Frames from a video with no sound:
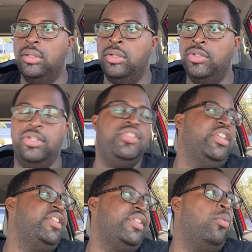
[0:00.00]
So
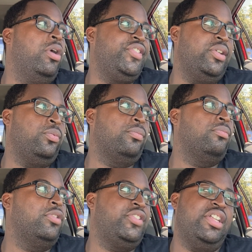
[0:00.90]
since
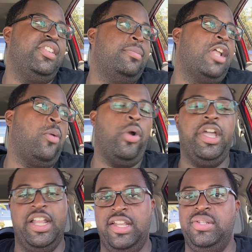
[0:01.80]
I'm not
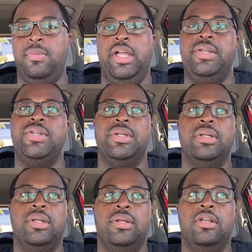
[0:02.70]
working as much,
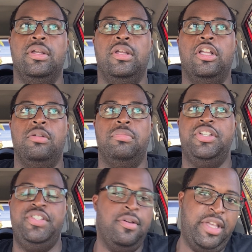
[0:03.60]
but
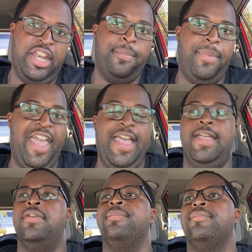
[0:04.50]
still getting paid,